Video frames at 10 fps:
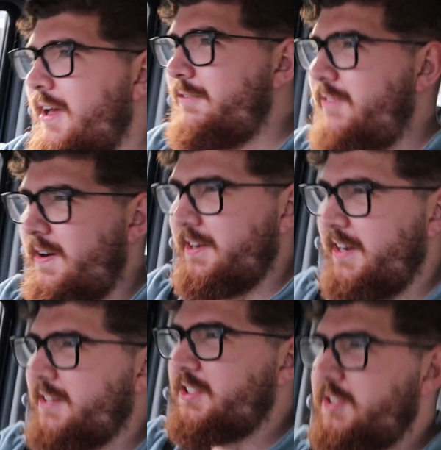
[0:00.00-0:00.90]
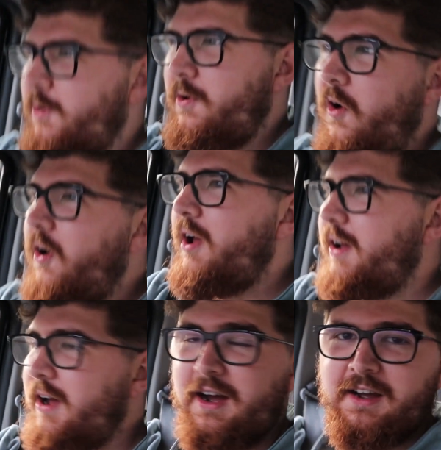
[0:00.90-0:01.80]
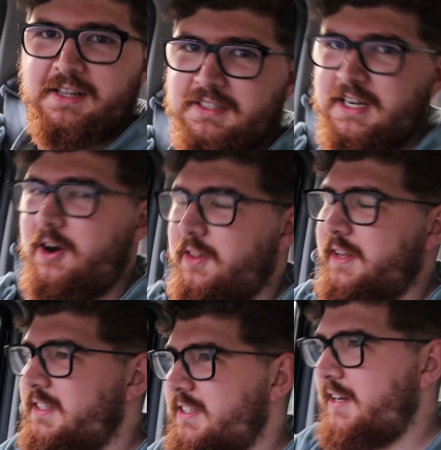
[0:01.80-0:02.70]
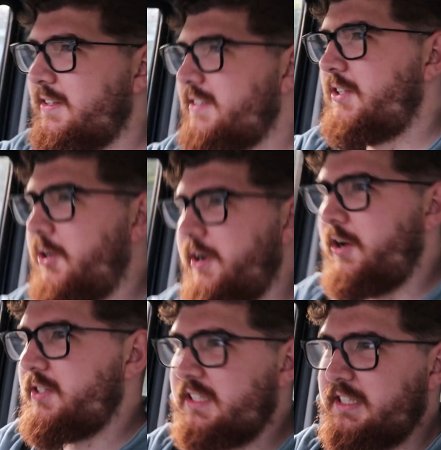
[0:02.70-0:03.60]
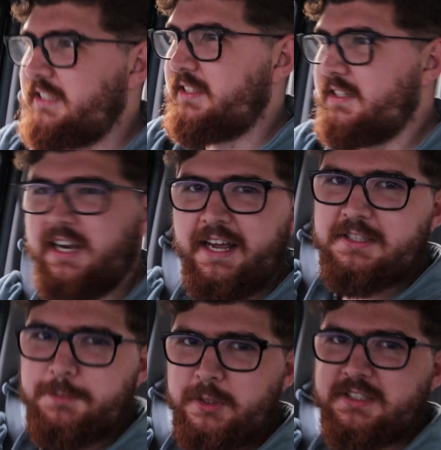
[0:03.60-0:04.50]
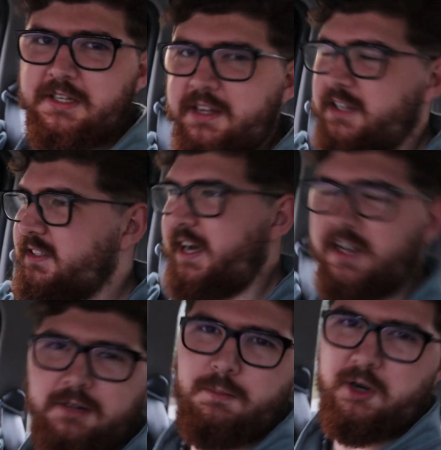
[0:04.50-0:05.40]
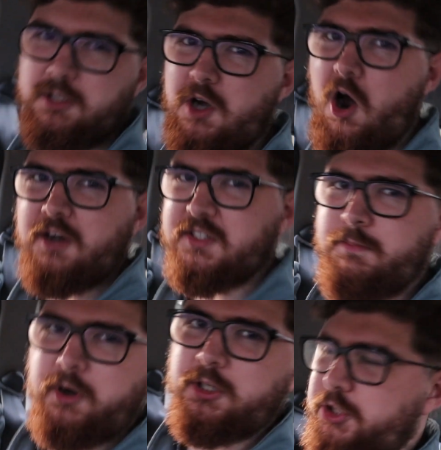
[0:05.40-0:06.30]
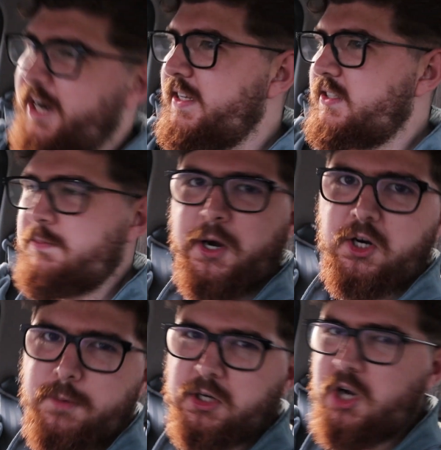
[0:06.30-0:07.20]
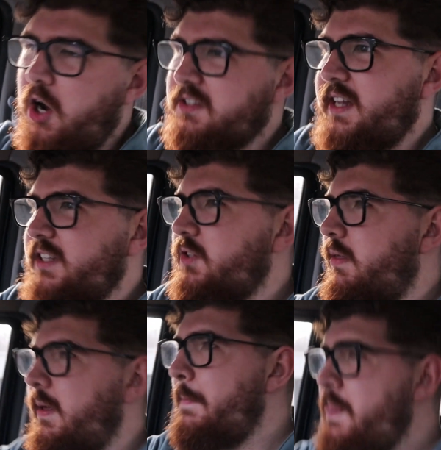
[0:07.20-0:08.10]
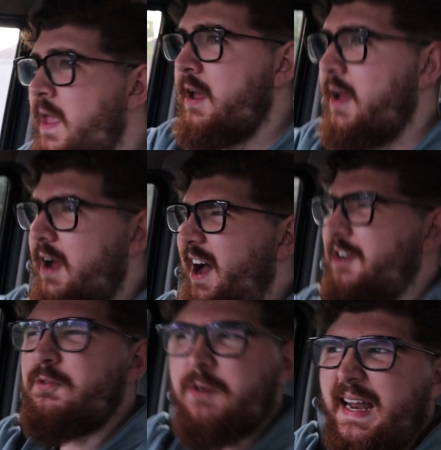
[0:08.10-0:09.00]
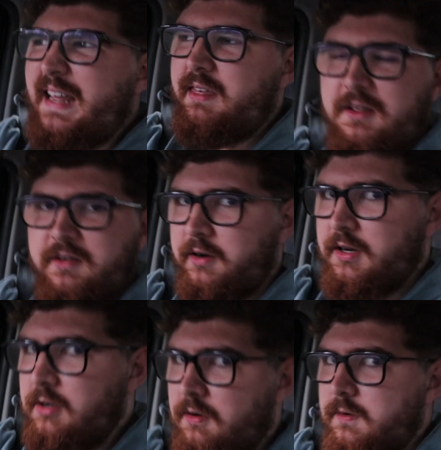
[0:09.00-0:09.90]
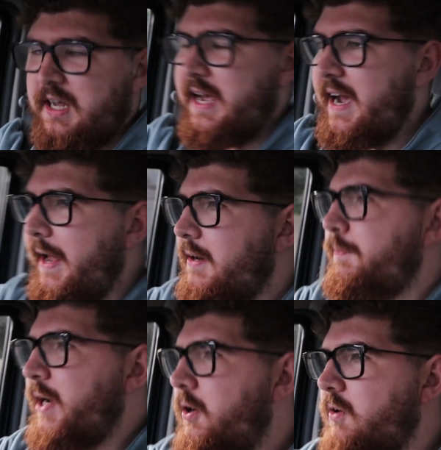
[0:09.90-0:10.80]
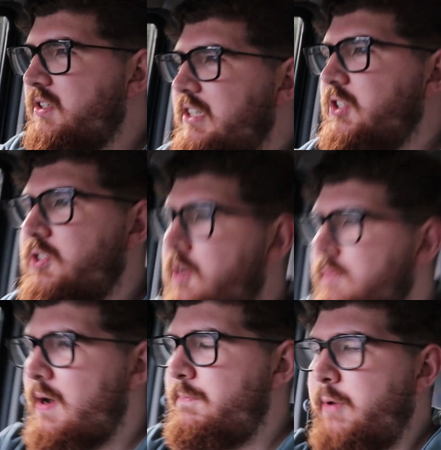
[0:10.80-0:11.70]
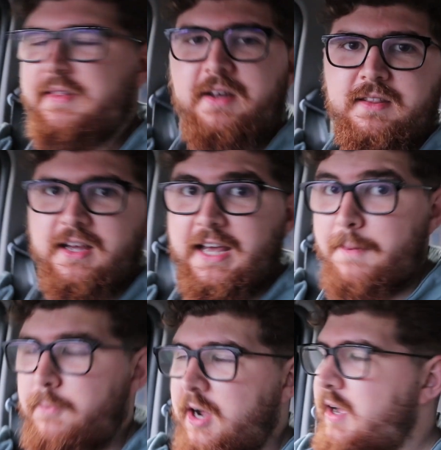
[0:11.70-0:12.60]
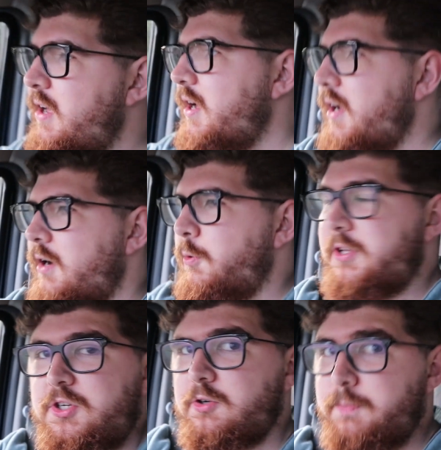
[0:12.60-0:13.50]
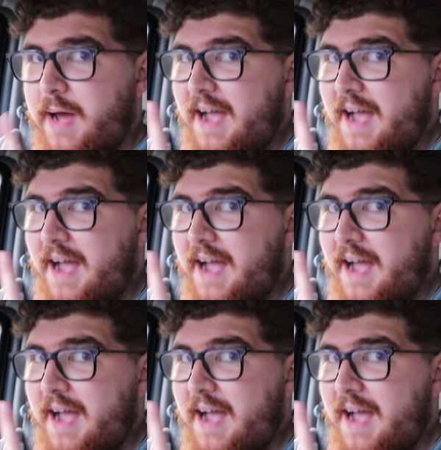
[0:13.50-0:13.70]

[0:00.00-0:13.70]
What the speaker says: He found it in a store in town that sells curiosities and collectibles and things like little model cars and model trains and Pokemon cards and that sort of thing. I don't really think the owner knew what he had, because he sold my brother the camera with two